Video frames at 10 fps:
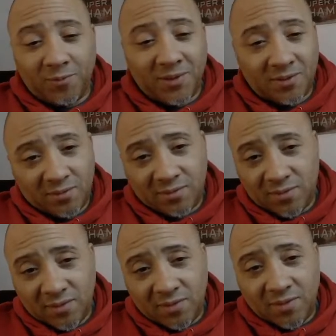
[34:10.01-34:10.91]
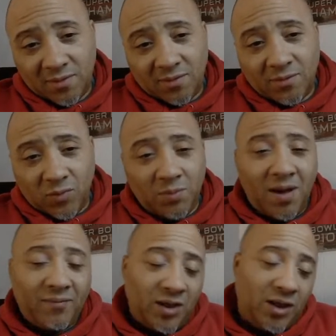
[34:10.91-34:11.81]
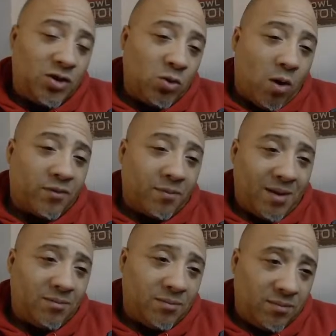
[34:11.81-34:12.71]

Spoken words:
man. We might have to get you off the mountain.